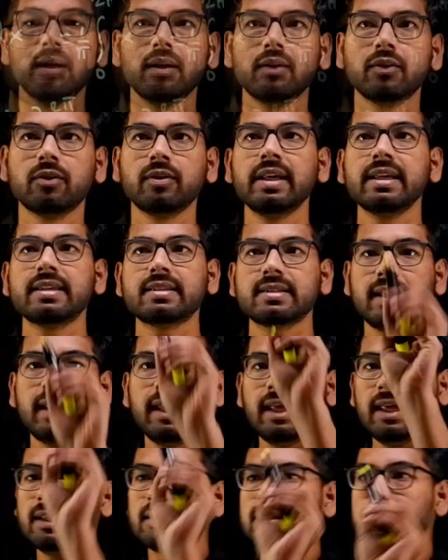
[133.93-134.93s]
So next
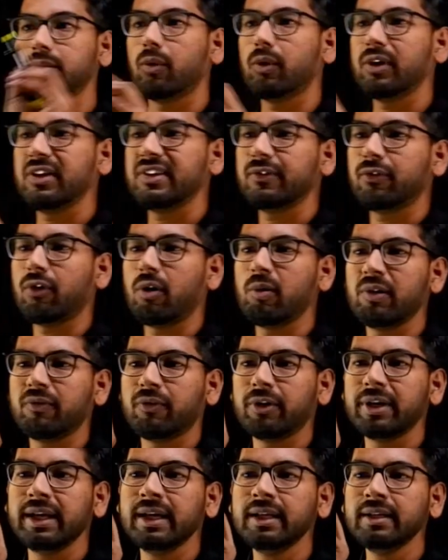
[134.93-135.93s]
an, what is the formula
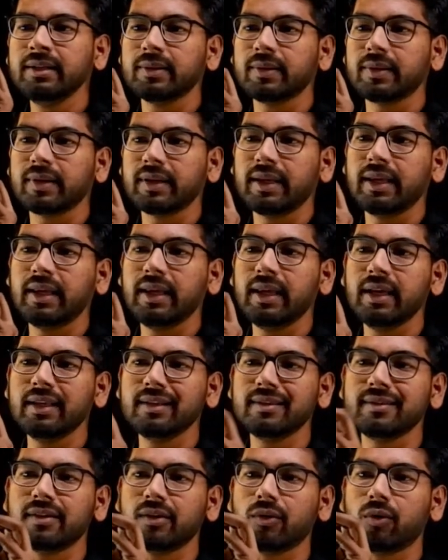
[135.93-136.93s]
for an? An
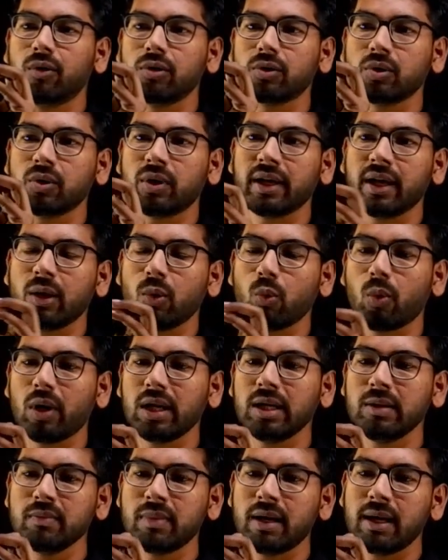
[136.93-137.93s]
is equal to again
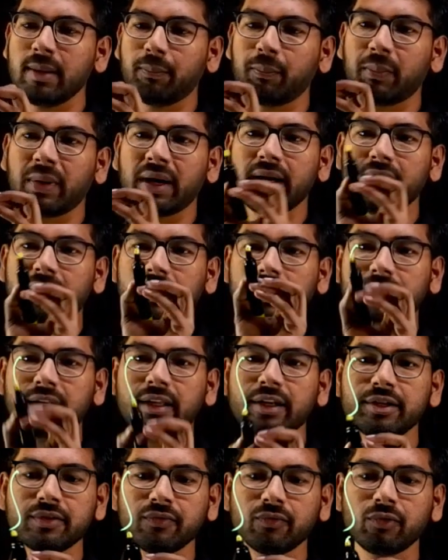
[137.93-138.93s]
1 by pi
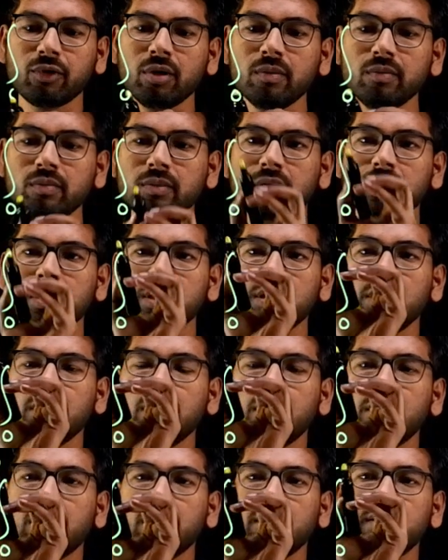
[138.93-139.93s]
integration from
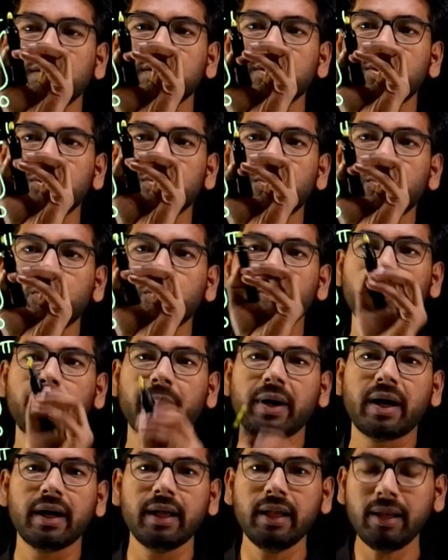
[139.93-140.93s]
0 to 2
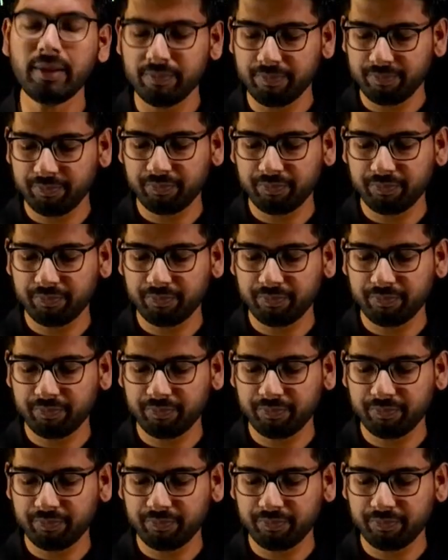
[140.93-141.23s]
pi